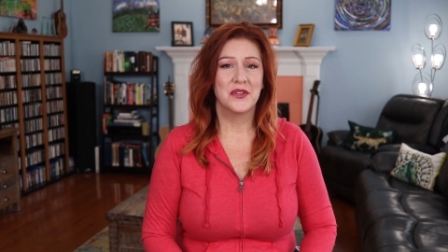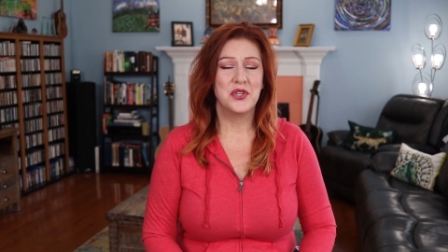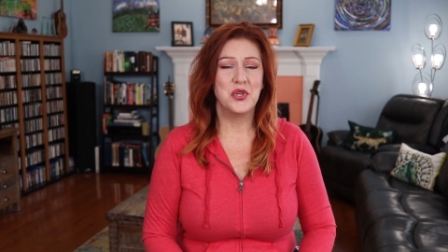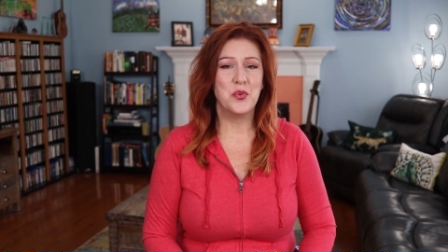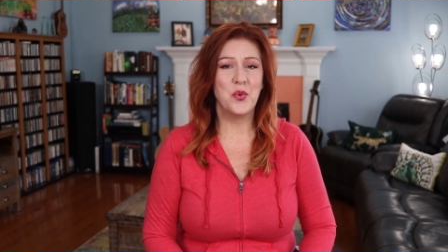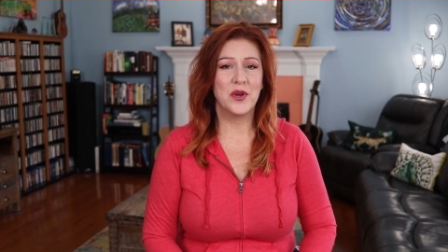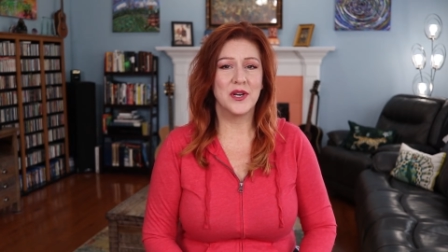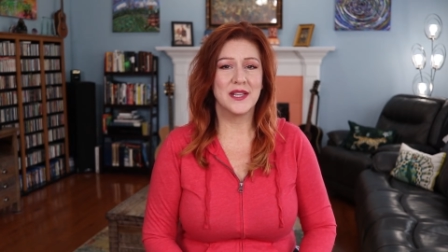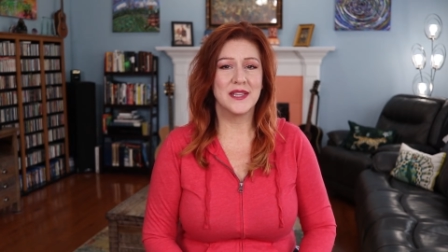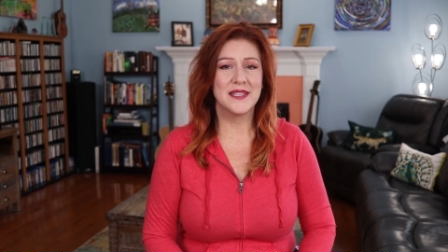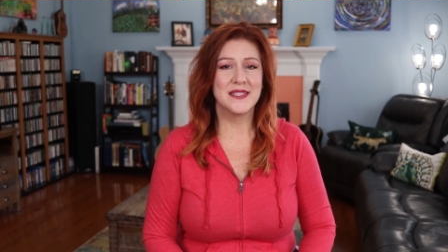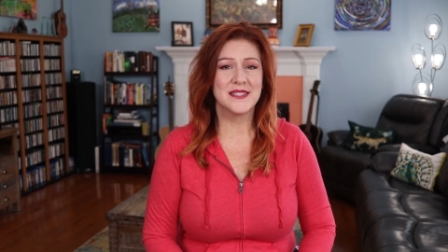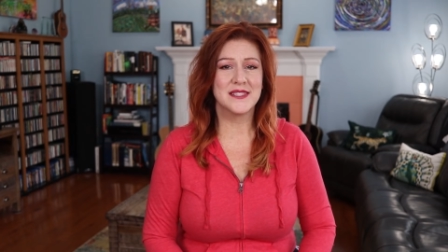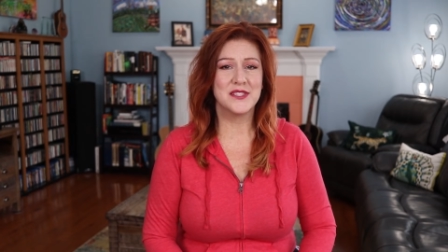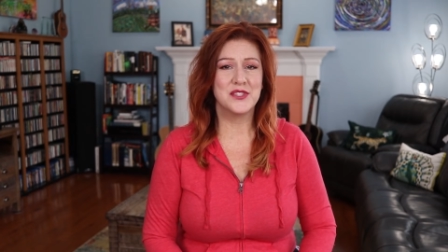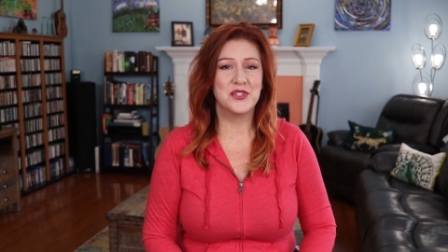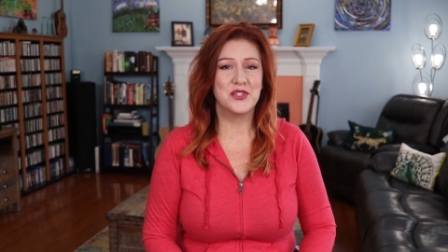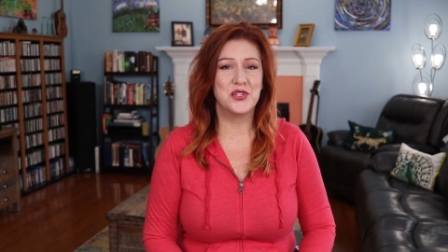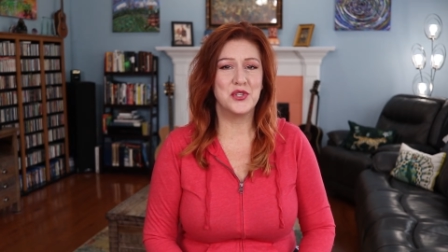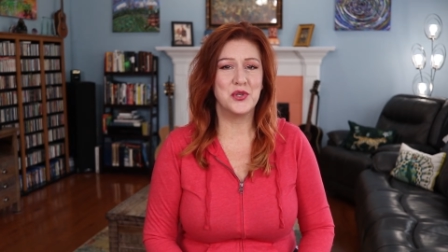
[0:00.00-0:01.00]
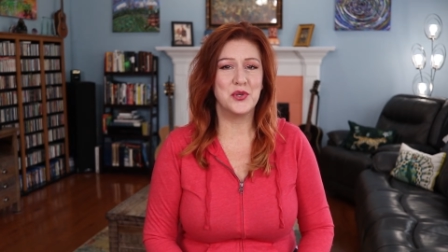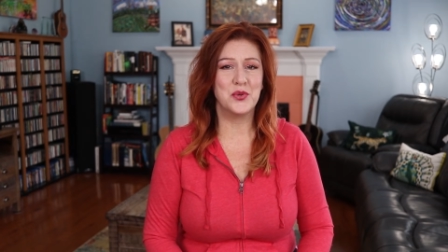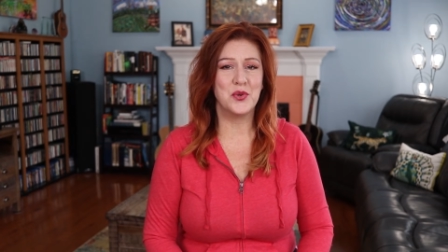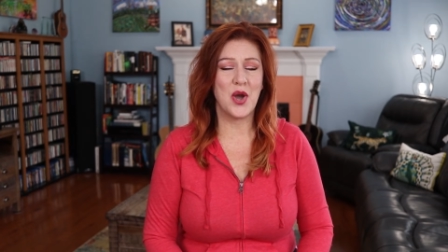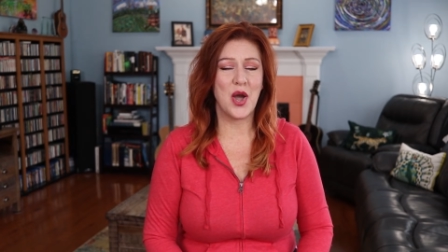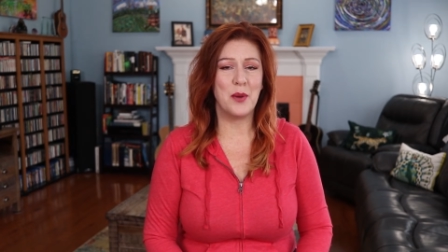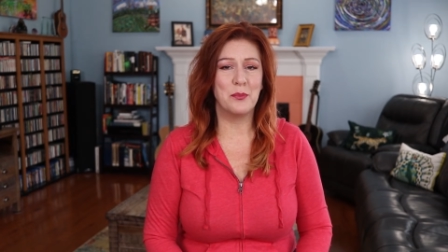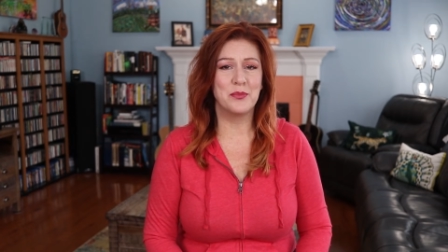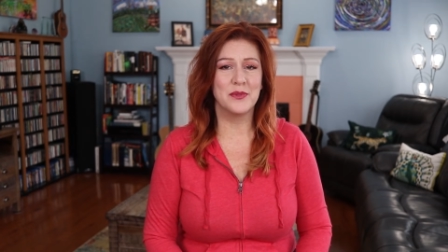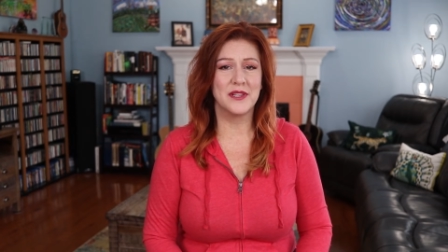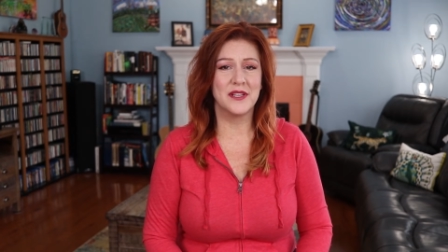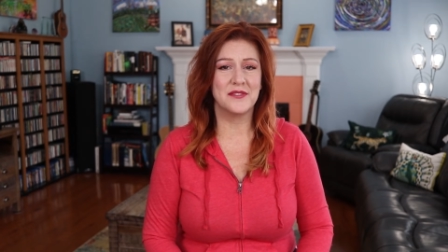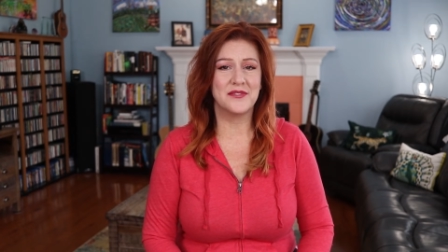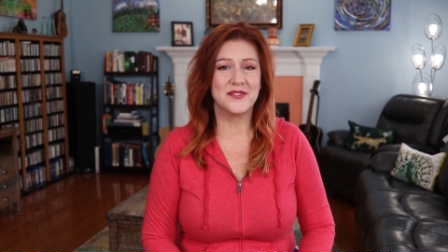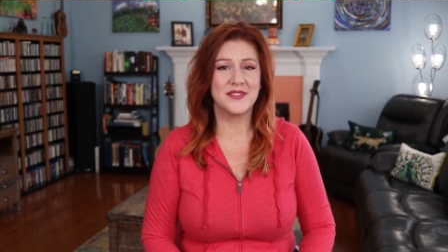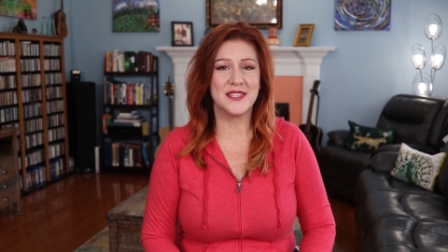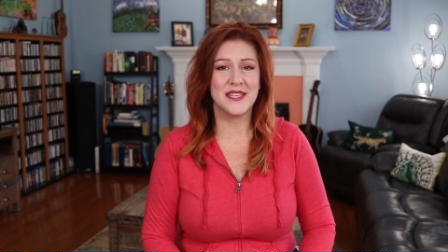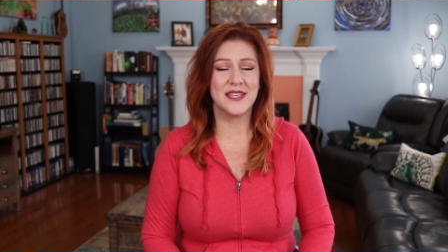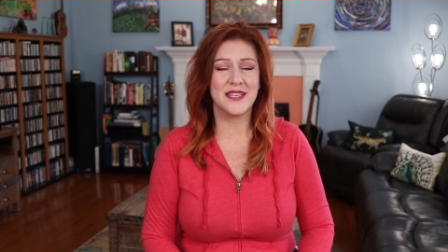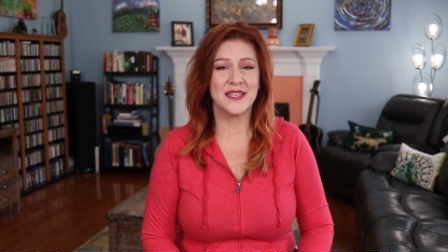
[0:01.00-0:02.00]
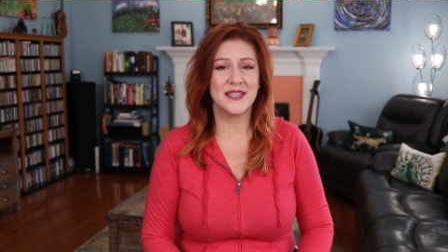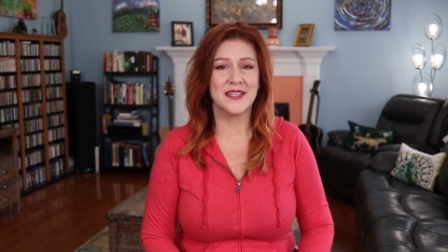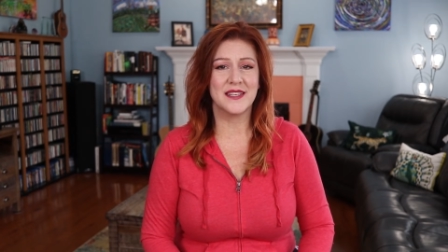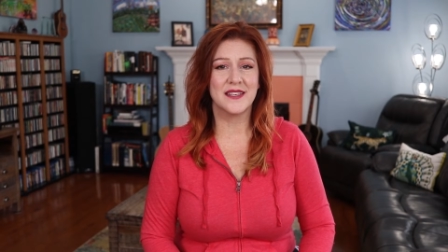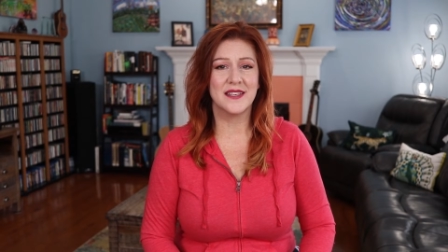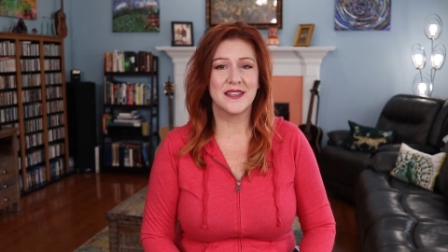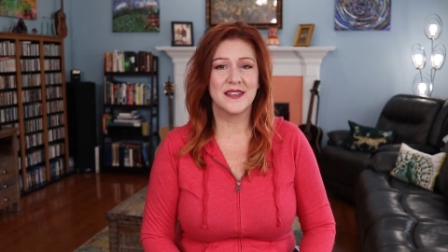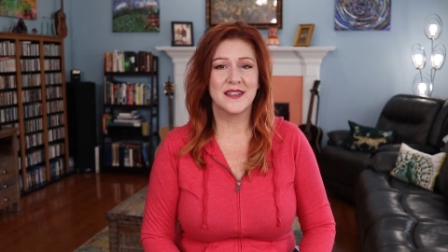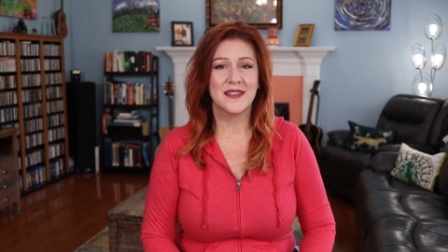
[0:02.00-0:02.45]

you want to listen to uplifting